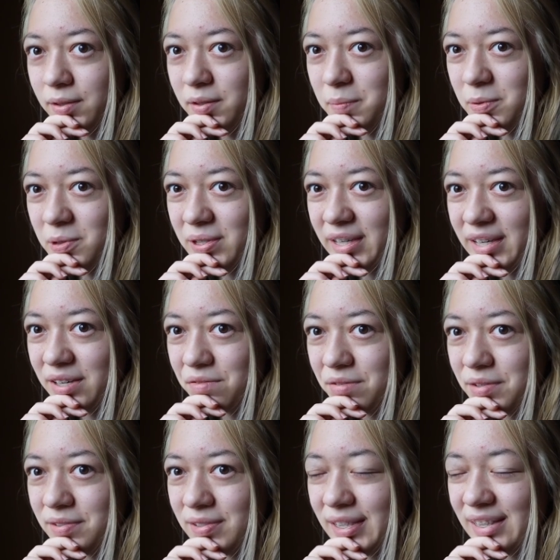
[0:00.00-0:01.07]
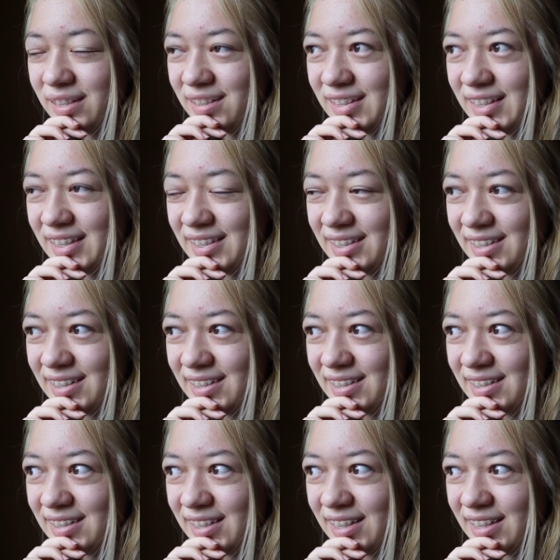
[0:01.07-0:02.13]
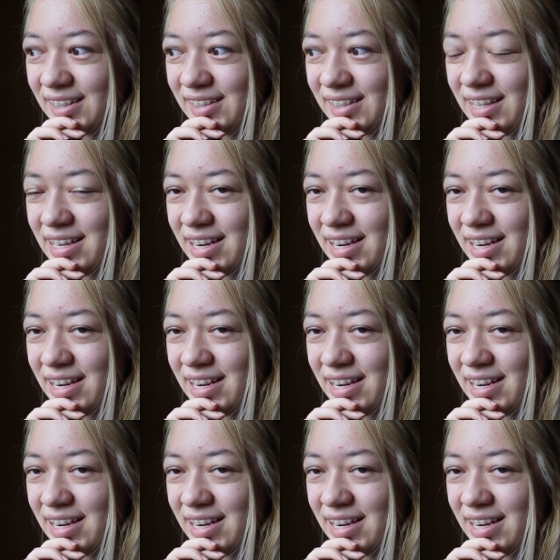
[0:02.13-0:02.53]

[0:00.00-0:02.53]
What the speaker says: Good morning everyone, this is the